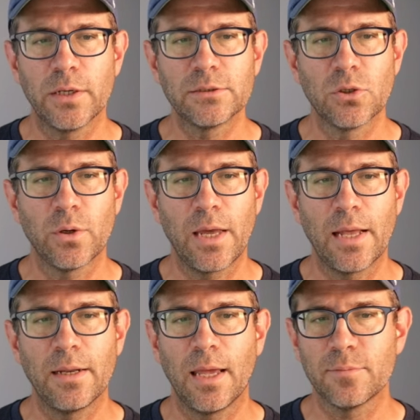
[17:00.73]
right so
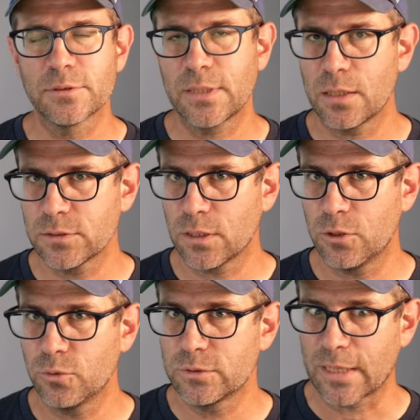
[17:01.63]
again animal sounds
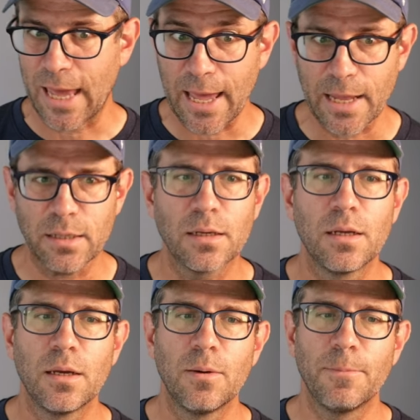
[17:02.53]
includes the cat
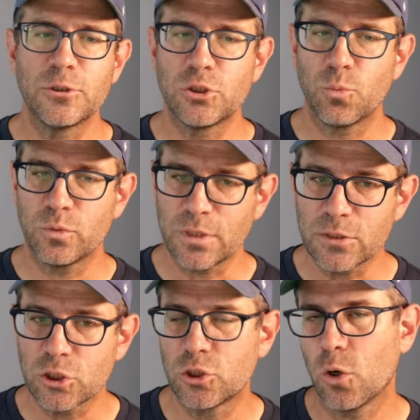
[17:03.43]
which
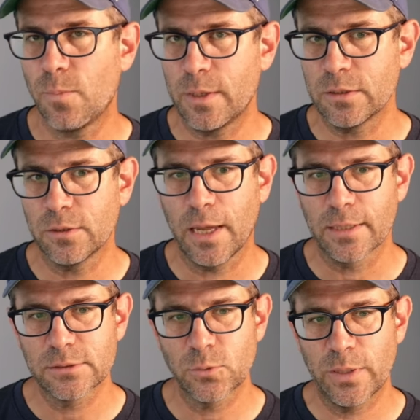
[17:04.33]
doesn't show up in the
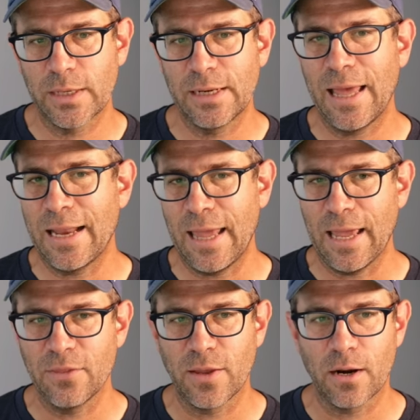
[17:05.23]
legs so we get an
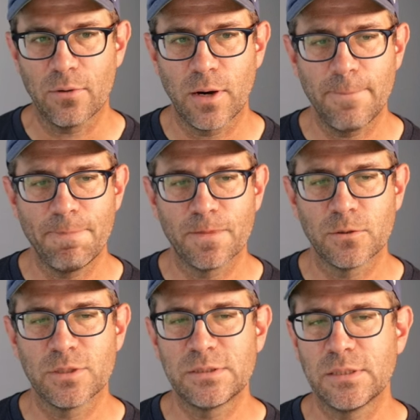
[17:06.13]
na there right
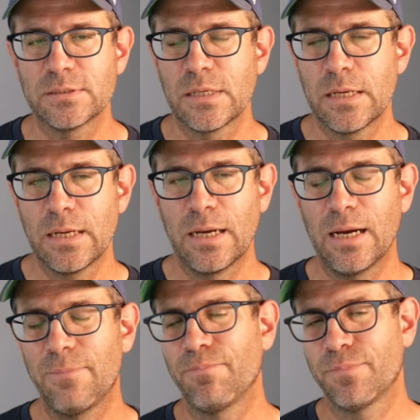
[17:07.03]
so this is
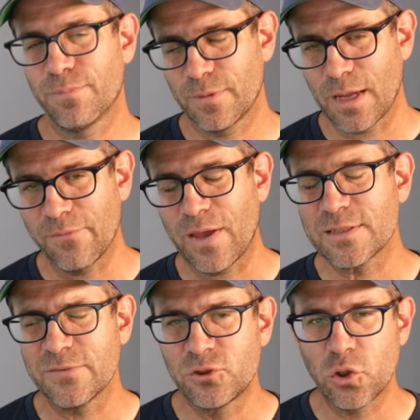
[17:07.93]
um, kind of
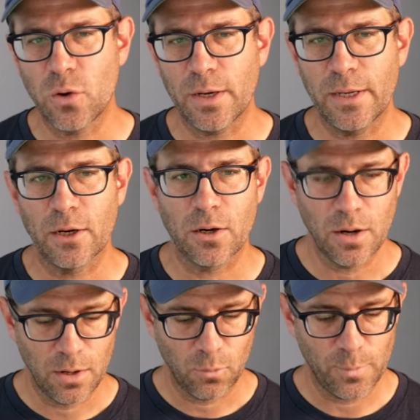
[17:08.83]
as i've shown it here
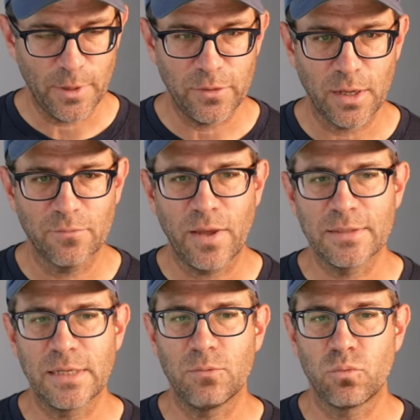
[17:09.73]
we might think of
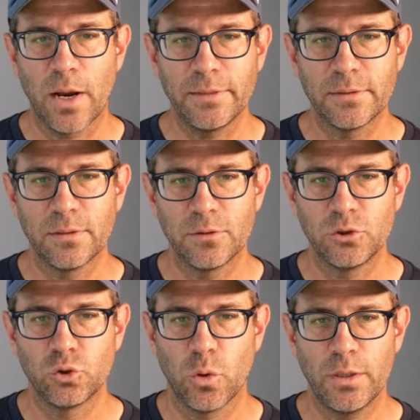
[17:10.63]
as a right
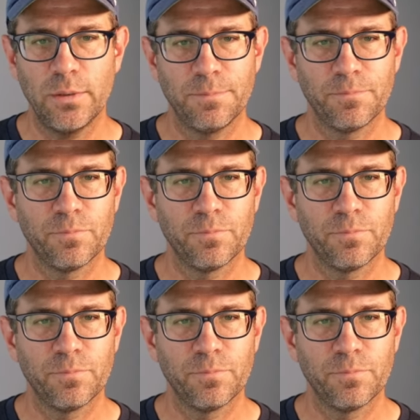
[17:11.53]
join